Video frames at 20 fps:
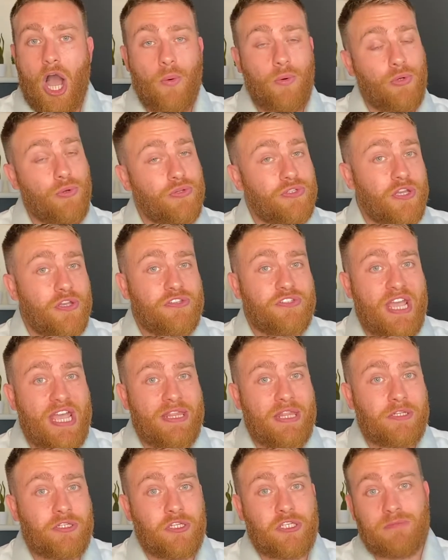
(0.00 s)
would also say
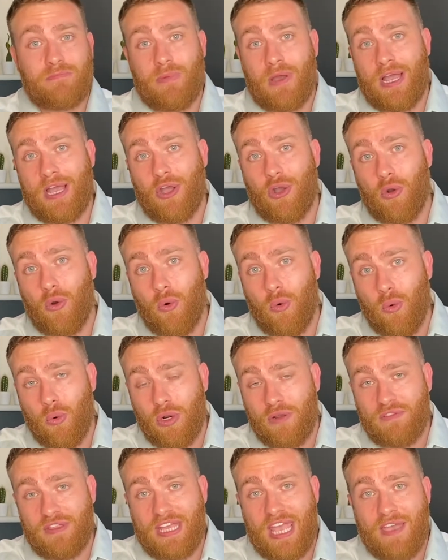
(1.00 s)
that despite all
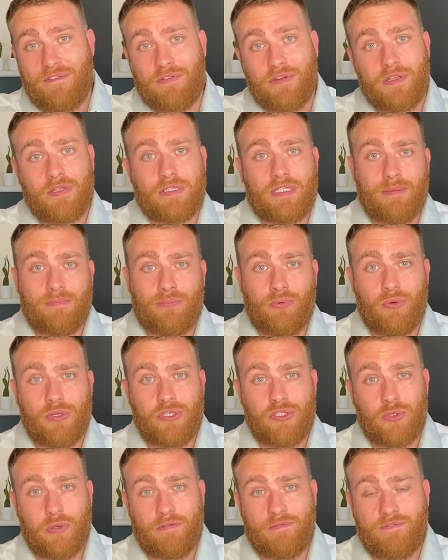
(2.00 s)
of the evidence that points
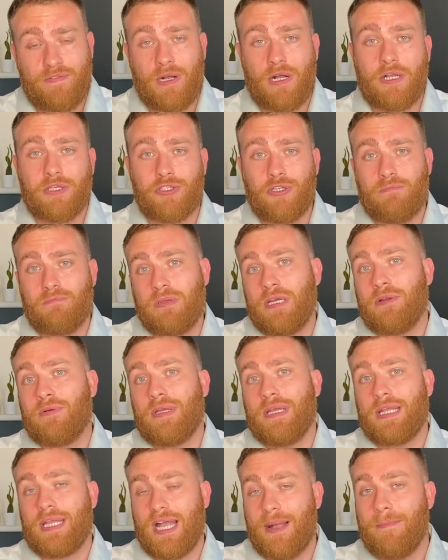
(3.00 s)
to a far
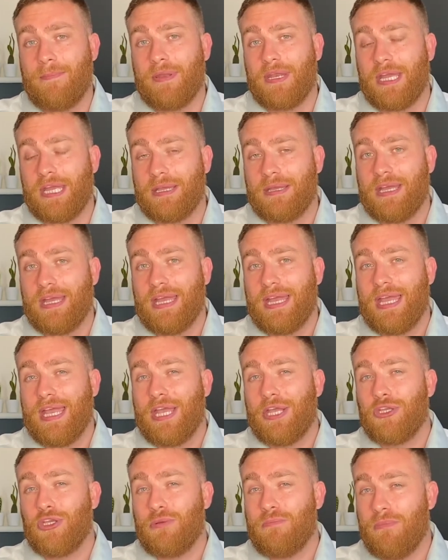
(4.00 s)
superior company,
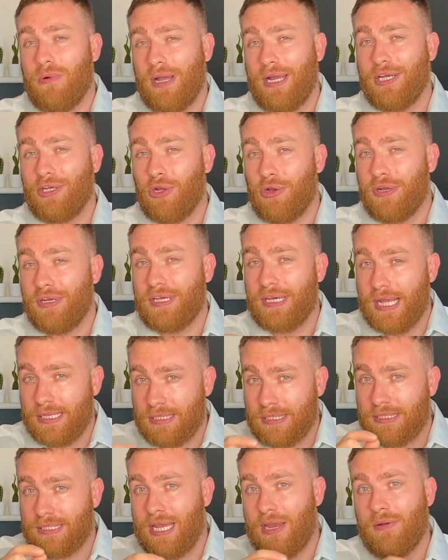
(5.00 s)
you might not
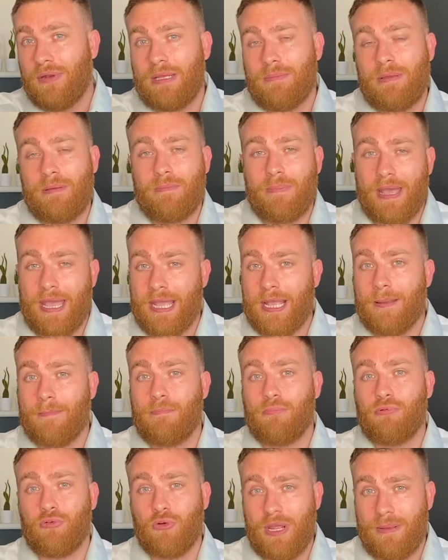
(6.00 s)
necessarily be paying a
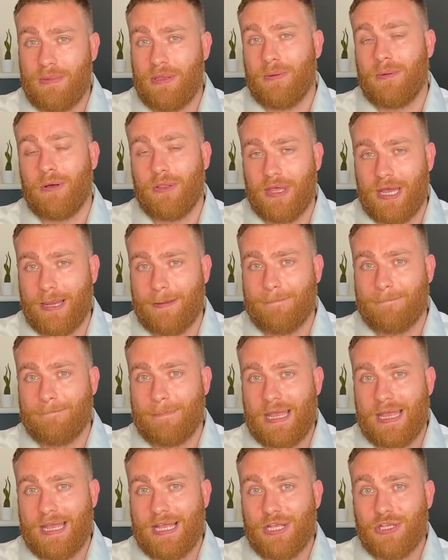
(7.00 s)
premium on that.
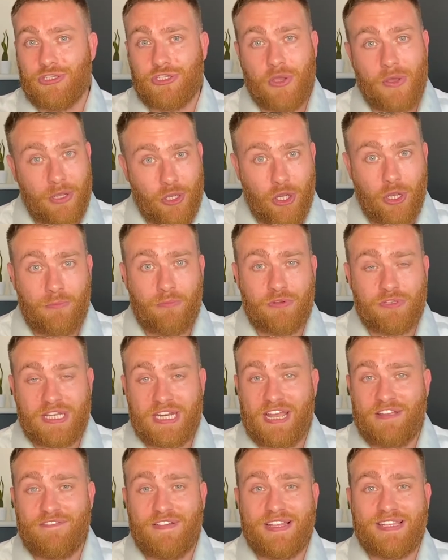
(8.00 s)
So it could present
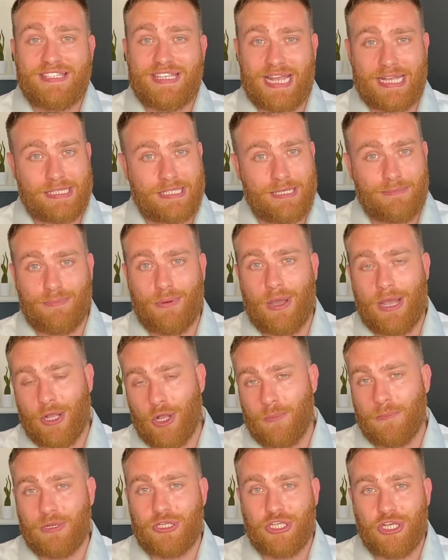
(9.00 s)
a fantastic buying
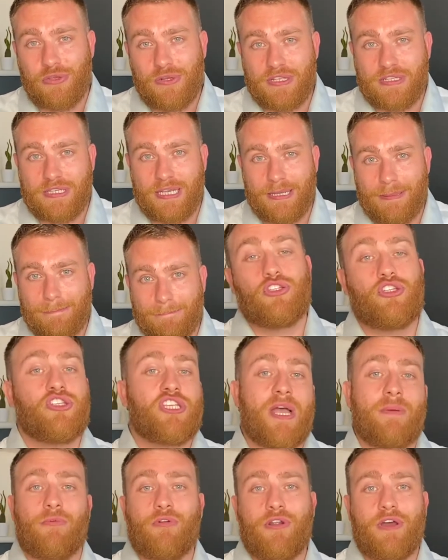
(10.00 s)
opportunity. To
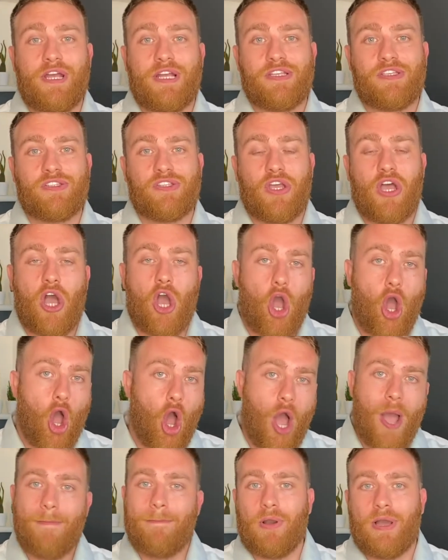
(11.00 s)
summarize,
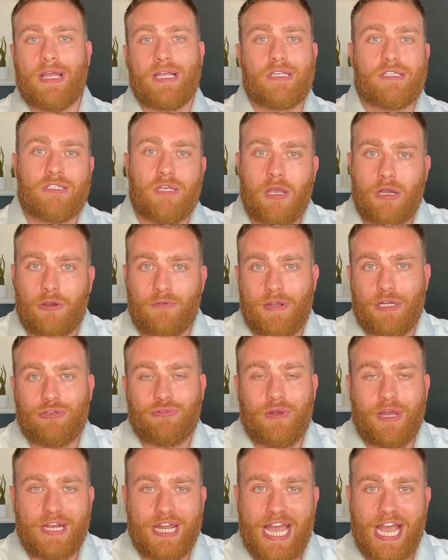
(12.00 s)
I'm buying SolarEdge
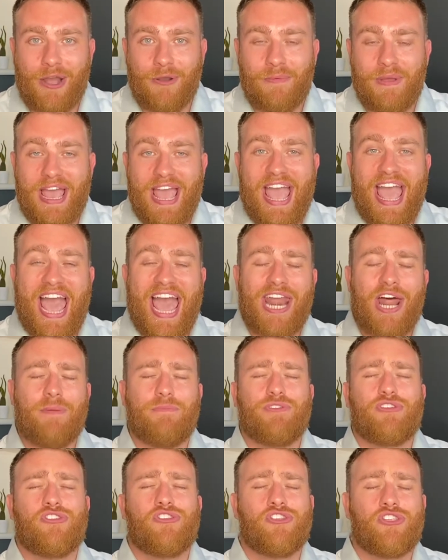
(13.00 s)
right now, and I'm
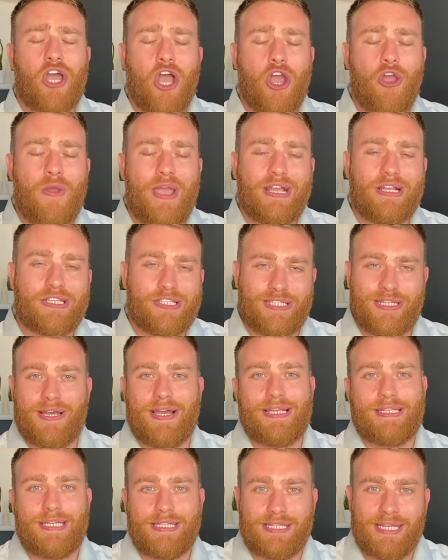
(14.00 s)
so
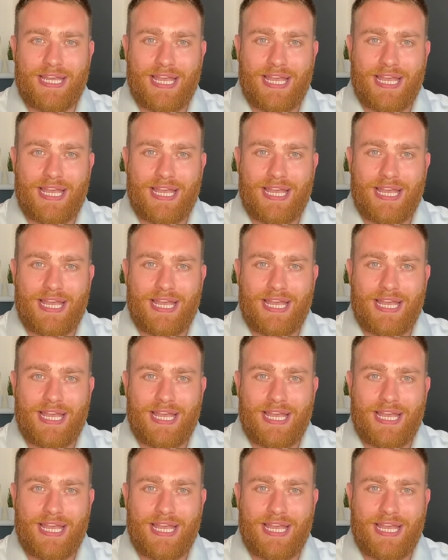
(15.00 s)
excited